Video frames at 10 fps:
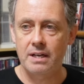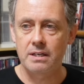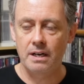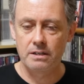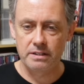
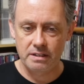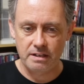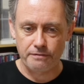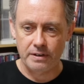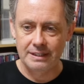And under the
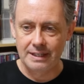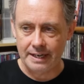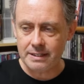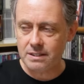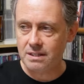different
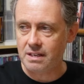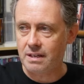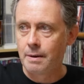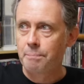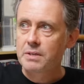lights, the